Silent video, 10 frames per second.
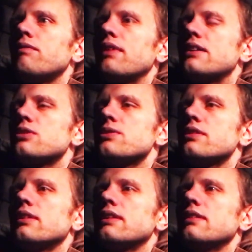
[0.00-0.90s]
vectors
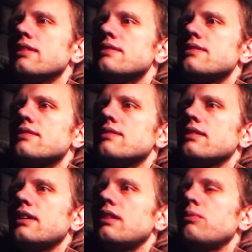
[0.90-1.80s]
and linked lists,
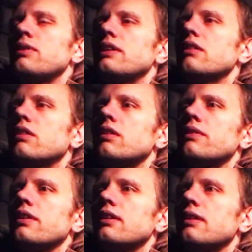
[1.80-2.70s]
they really are
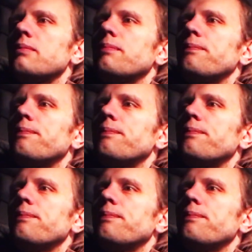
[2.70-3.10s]
the